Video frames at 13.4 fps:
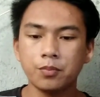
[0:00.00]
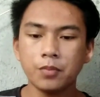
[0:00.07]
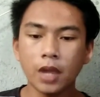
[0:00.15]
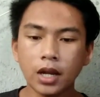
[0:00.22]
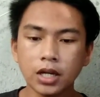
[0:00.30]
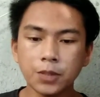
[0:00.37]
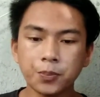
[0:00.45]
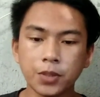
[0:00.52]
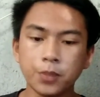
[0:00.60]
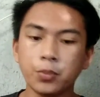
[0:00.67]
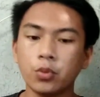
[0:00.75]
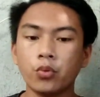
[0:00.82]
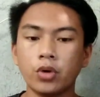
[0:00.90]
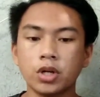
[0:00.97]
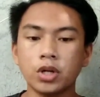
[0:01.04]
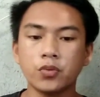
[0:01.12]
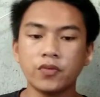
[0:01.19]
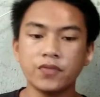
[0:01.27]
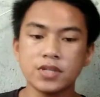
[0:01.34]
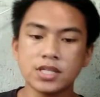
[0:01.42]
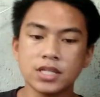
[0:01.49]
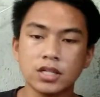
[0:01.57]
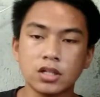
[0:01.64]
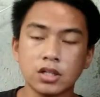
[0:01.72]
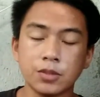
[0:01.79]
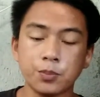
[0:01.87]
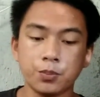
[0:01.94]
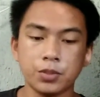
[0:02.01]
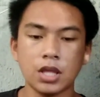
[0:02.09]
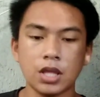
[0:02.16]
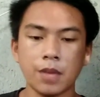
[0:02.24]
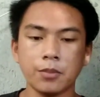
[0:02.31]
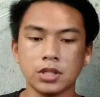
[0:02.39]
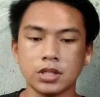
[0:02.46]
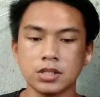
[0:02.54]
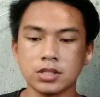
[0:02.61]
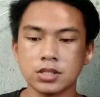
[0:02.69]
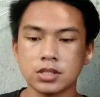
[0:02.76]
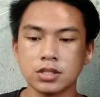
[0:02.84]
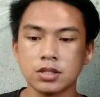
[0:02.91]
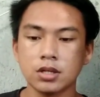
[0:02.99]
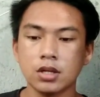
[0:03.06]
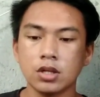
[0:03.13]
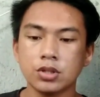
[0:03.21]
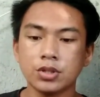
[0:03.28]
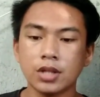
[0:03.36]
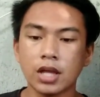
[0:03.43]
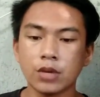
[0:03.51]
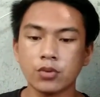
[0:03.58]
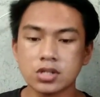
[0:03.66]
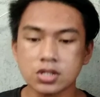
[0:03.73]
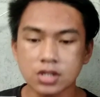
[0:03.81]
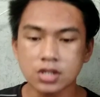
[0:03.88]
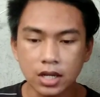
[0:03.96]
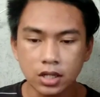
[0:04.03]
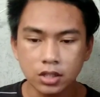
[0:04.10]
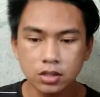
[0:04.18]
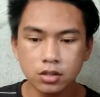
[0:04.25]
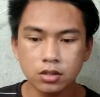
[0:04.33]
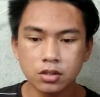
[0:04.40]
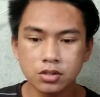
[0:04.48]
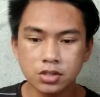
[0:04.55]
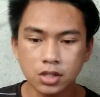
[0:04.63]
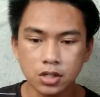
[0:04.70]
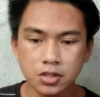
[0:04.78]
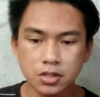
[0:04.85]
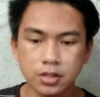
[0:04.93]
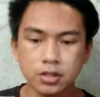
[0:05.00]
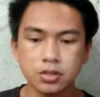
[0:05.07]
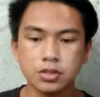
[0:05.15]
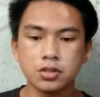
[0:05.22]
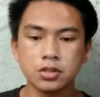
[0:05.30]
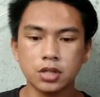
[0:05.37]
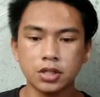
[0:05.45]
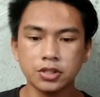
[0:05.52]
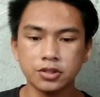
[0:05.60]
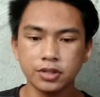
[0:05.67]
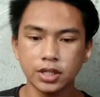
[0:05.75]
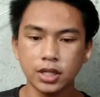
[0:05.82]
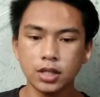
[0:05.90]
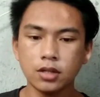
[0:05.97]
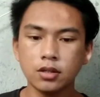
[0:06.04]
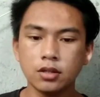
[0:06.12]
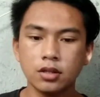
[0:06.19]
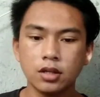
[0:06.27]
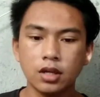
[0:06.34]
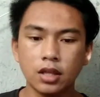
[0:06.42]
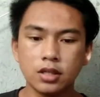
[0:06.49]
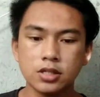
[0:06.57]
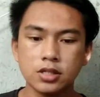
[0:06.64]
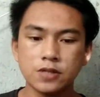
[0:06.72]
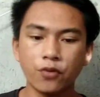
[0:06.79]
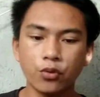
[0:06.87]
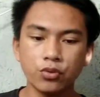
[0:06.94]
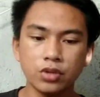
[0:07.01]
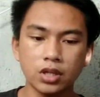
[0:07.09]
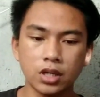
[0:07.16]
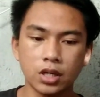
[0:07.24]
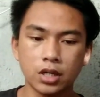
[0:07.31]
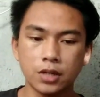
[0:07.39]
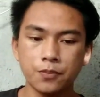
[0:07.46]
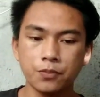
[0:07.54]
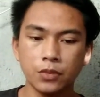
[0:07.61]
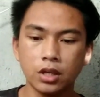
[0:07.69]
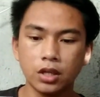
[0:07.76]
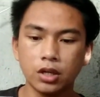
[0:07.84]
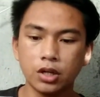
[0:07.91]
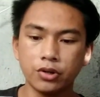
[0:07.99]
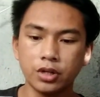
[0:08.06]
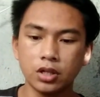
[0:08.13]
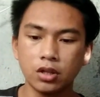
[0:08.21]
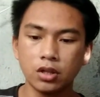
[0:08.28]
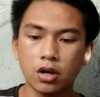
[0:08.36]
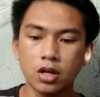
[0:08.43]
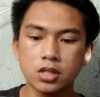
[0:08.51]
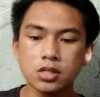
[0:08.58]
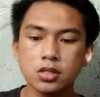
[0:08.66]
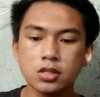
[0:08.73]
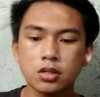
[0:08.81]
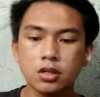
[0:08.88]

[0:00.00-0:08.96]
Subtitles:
Many people work with physical impediments to language such stuttering, dysphonia, hearing loss.